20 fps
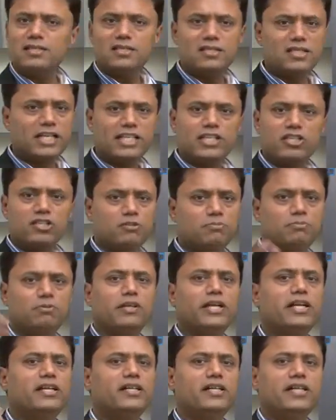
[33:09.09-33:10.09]
Is
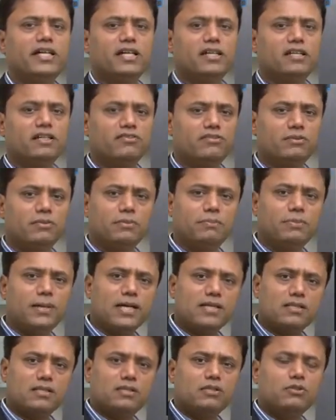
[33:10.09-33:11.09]
extrapolated data from the
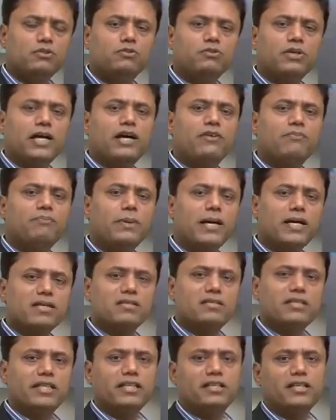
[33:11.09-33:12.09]
past. You have
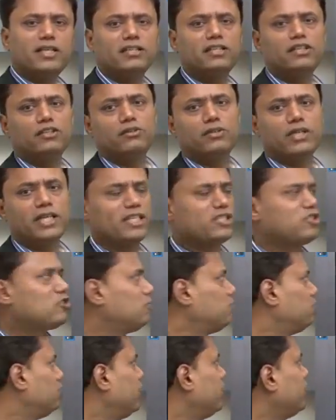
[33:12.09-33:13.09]
past data and then you can
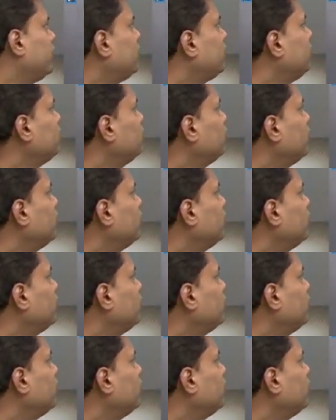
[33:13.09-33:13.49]
extrapolate it.